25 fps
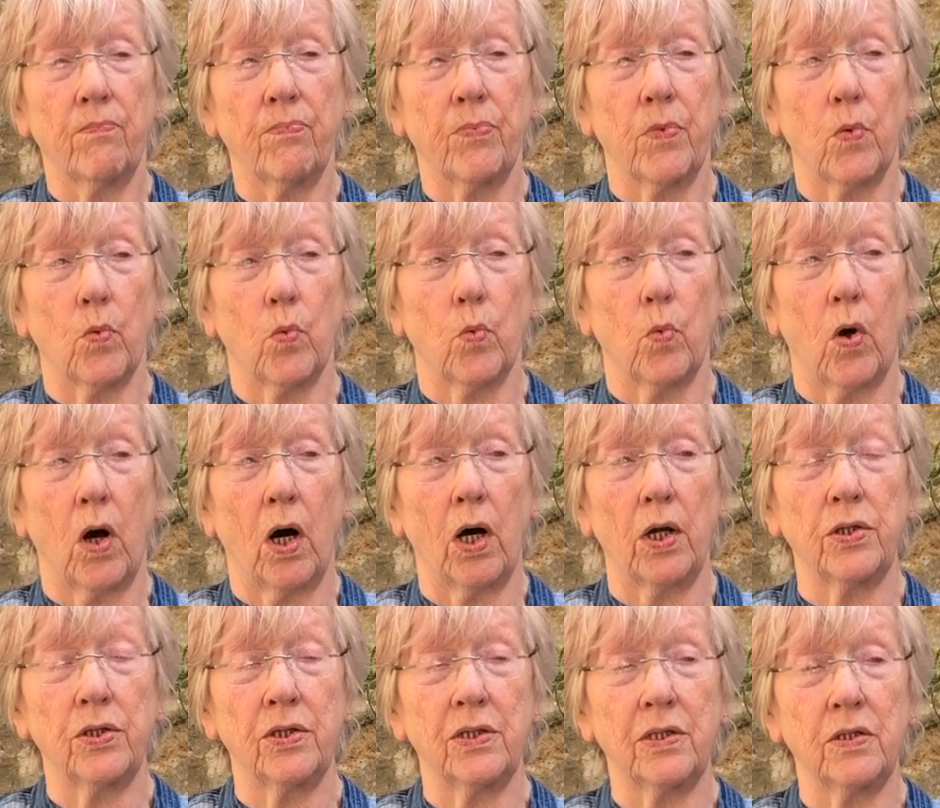
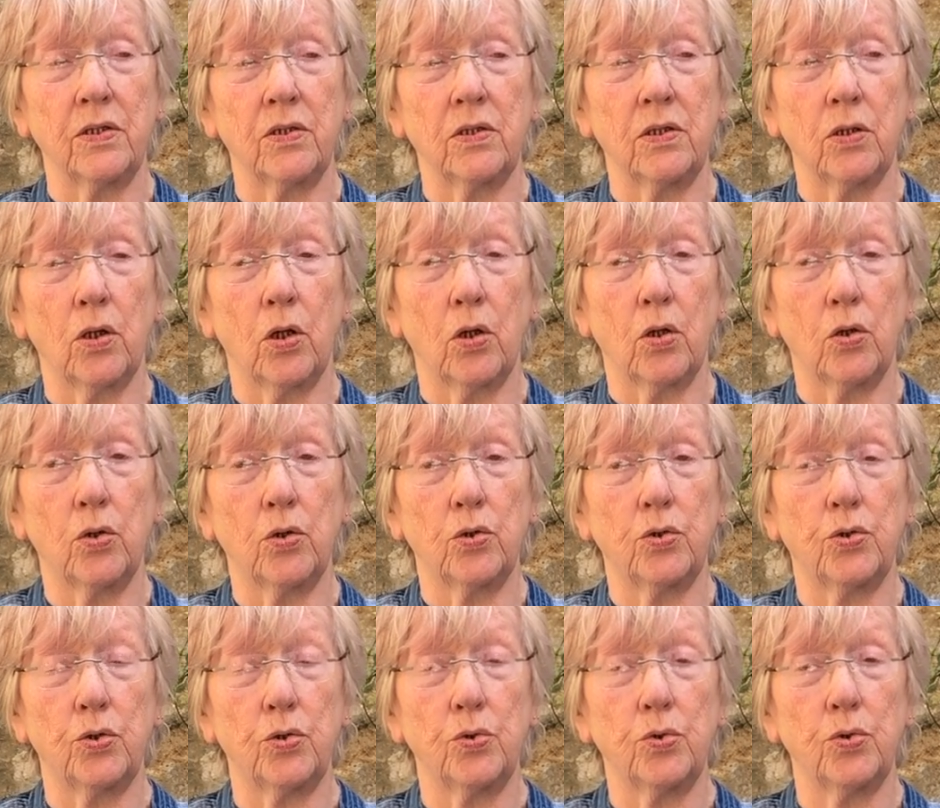1,
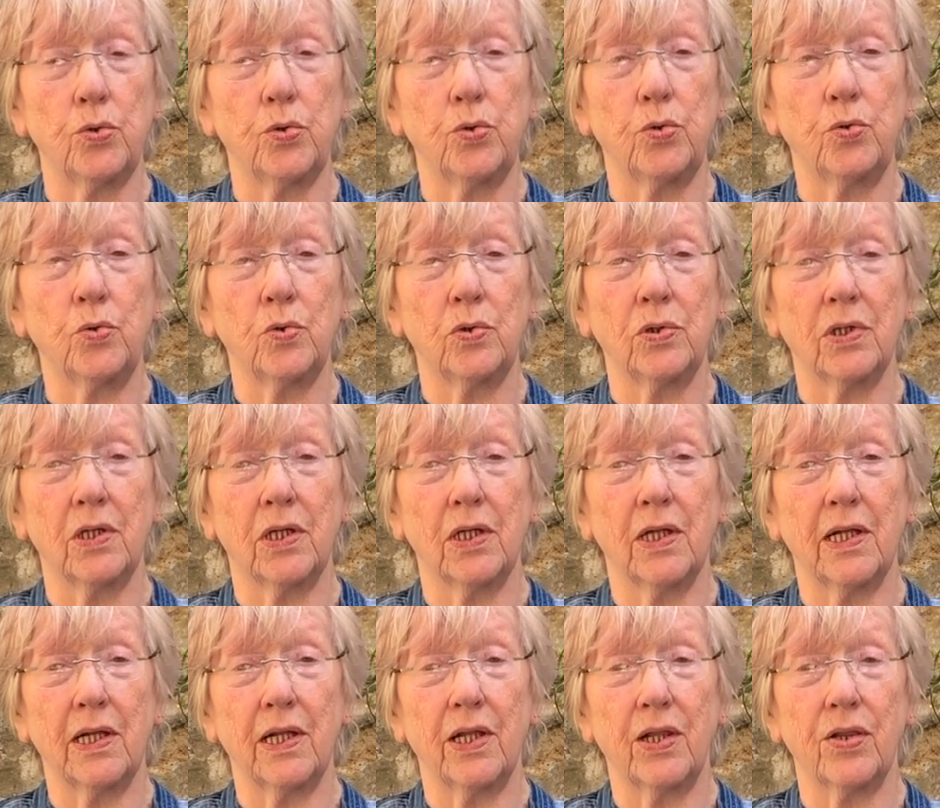2,
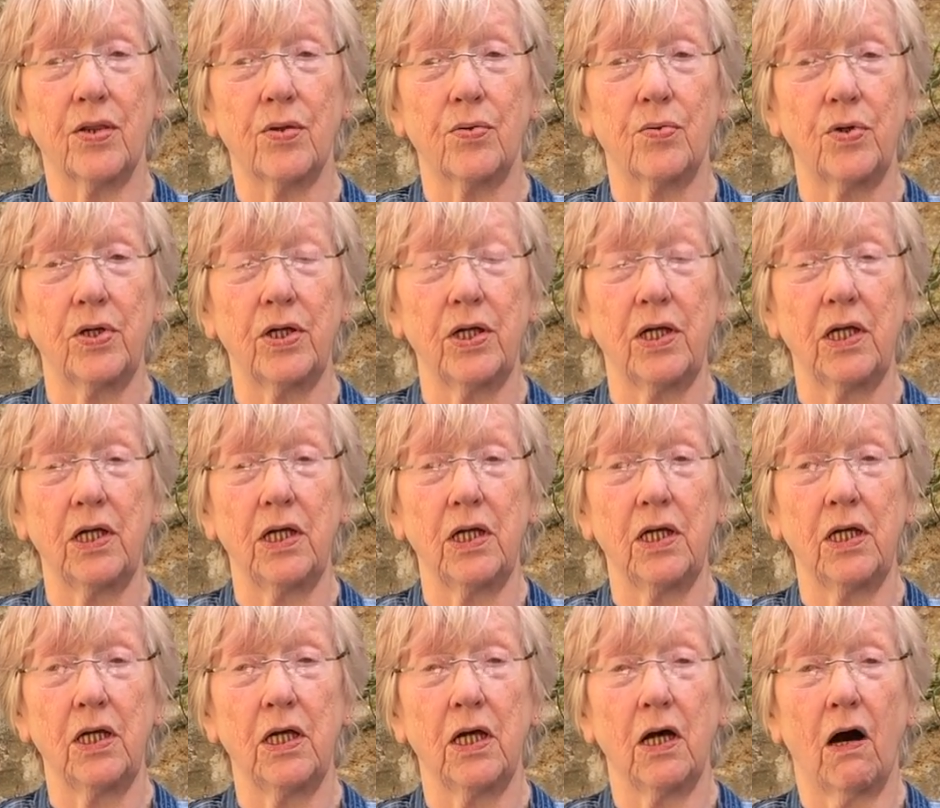
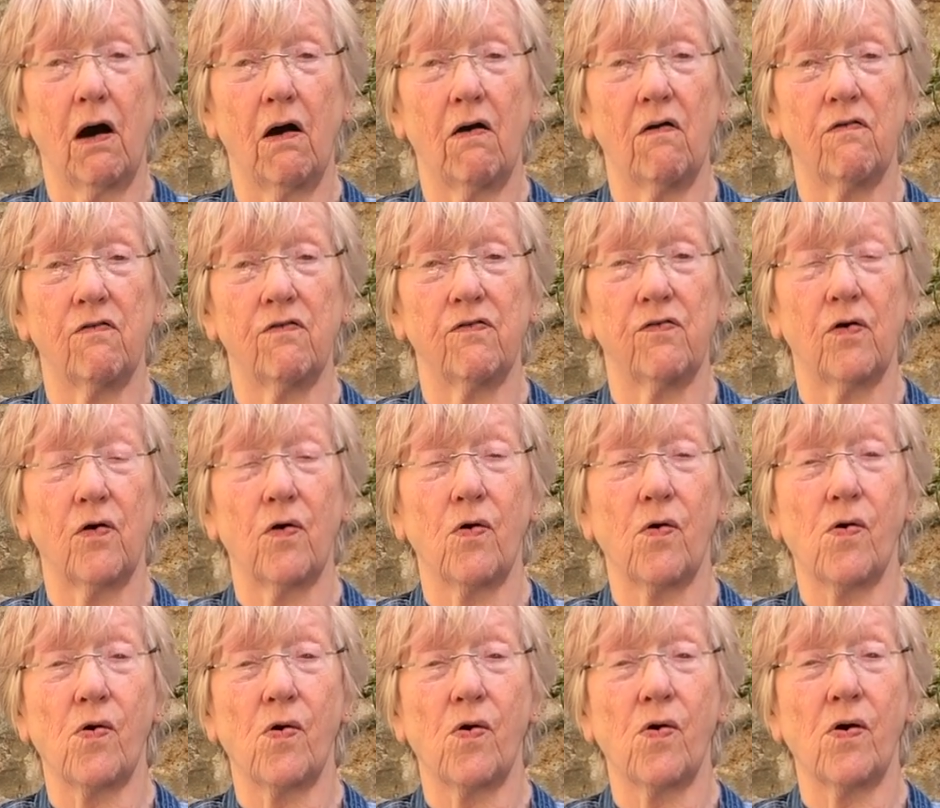3,
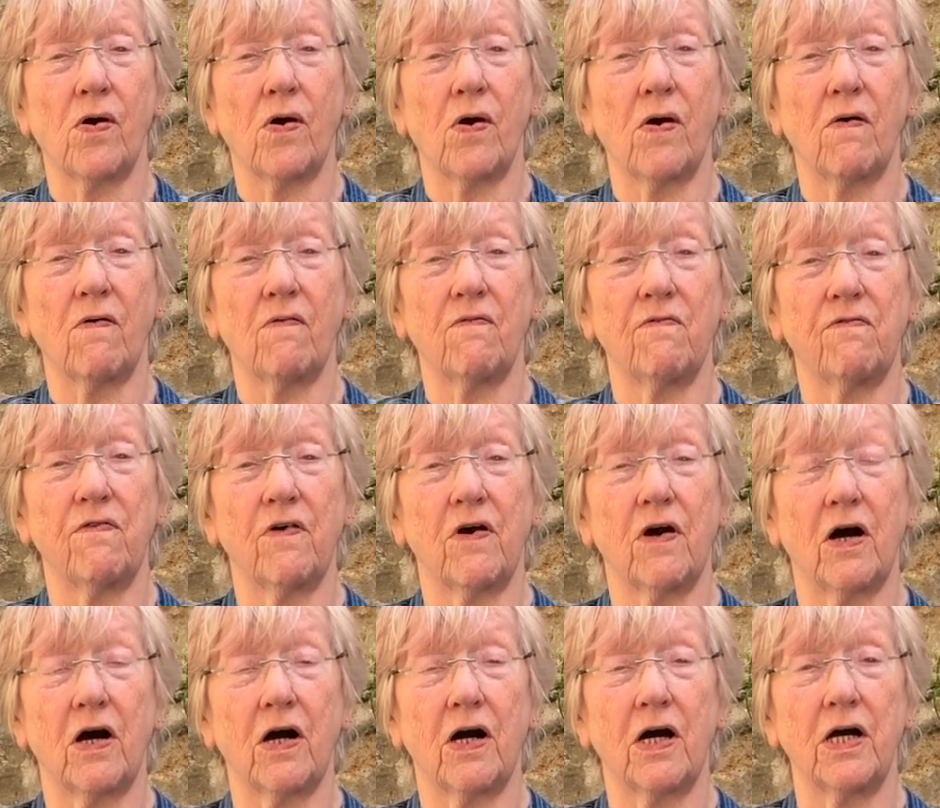4,
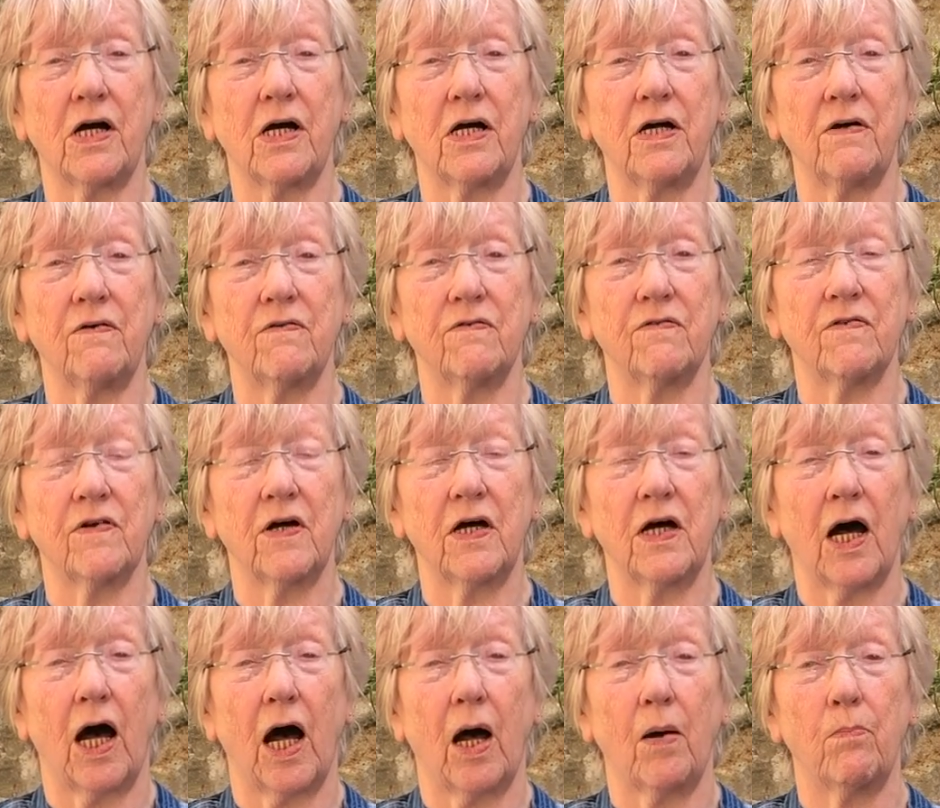5,
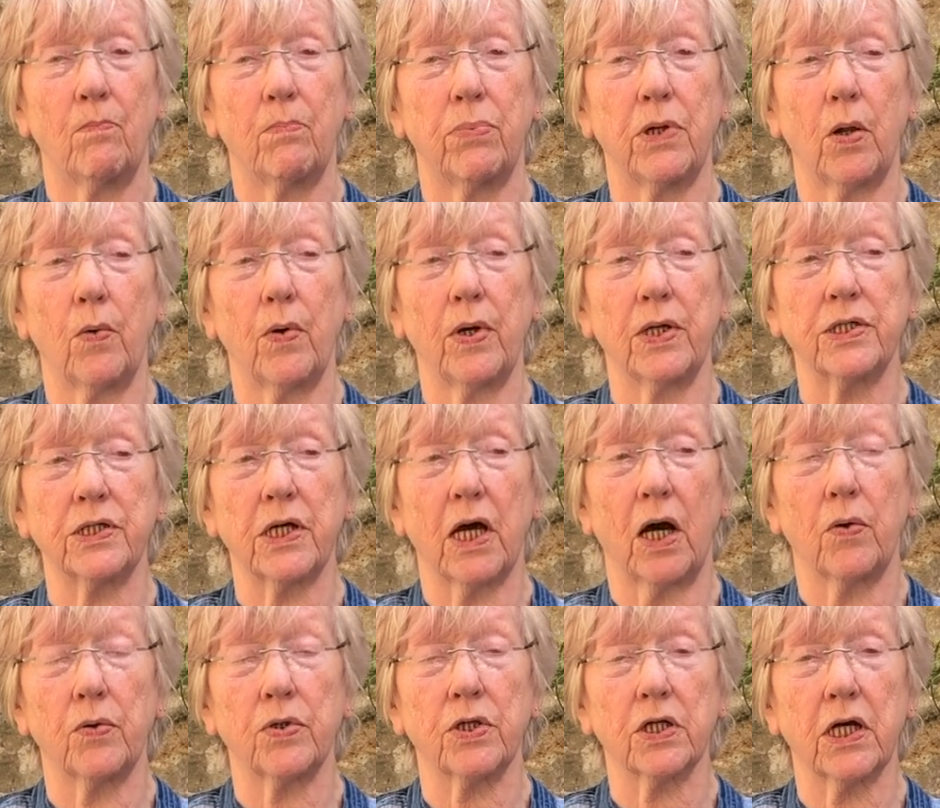and blow it
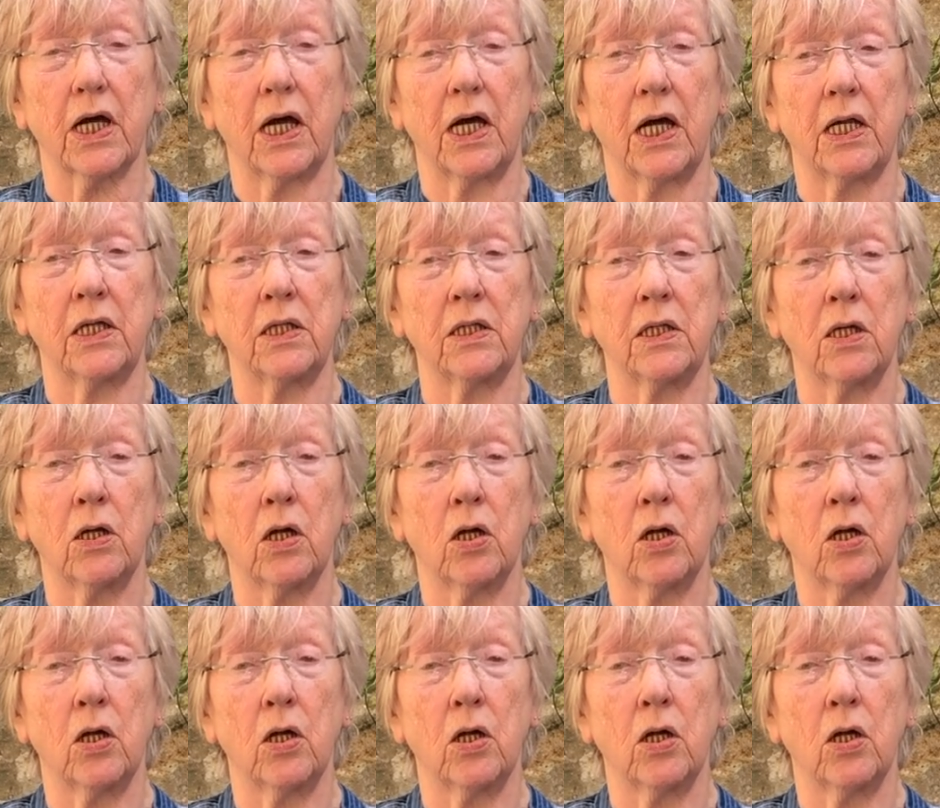out again.